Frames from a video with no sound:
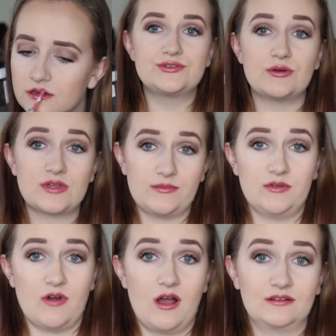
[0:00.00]
Don't get me
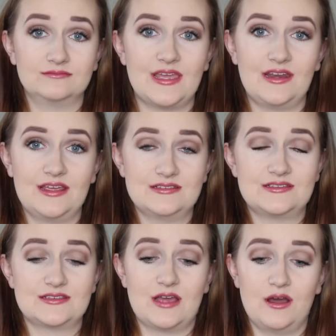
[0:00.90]
wrong, it
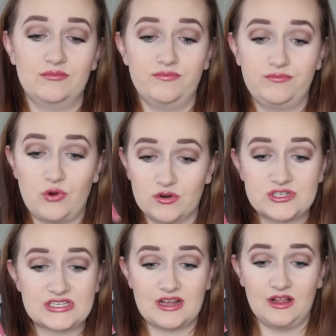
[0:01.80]
is a
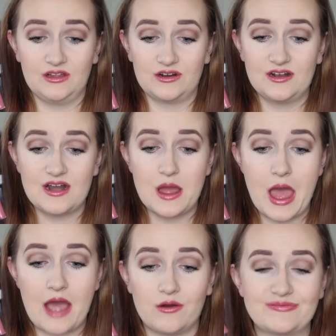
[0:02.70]
gorgeous color.
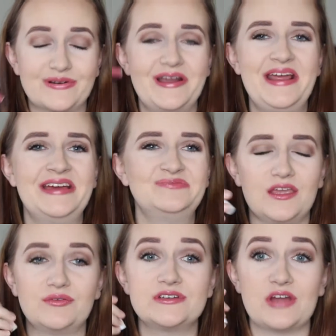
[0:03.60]
However,
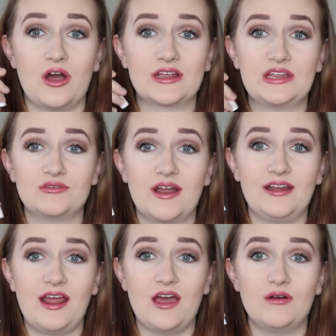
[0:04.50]
even talking right
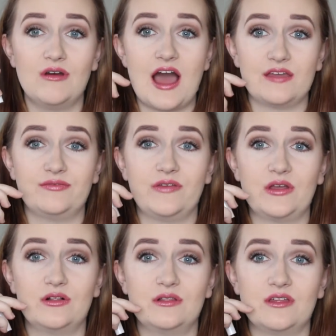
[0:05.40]
now, I
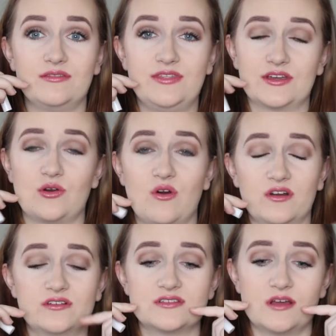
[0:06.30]
feel the
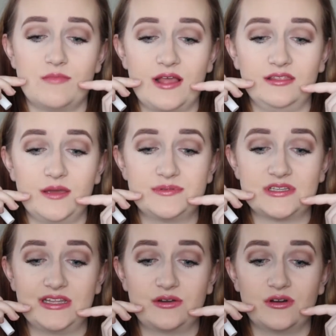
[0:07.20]
corners of my lips
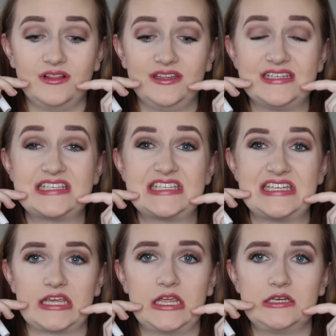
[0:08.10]
literally
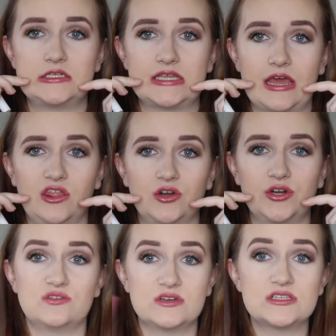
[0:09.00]
sticking together.
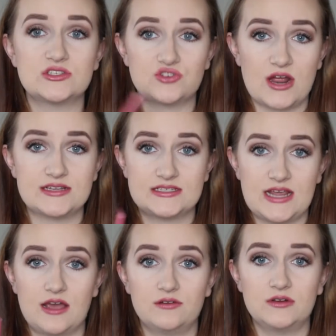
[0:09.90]
As soon as it dries
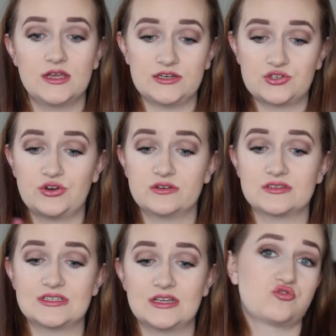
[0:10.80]
down, it
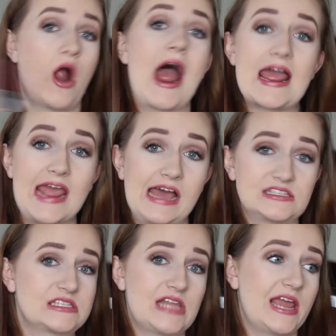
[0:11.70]
turns dry
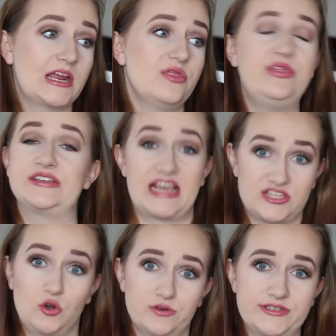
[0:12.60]
as like the
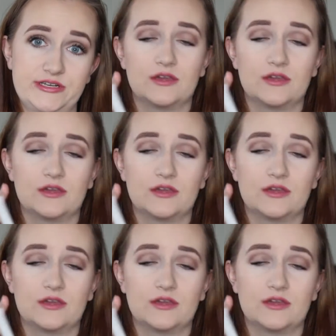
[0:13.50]
desert.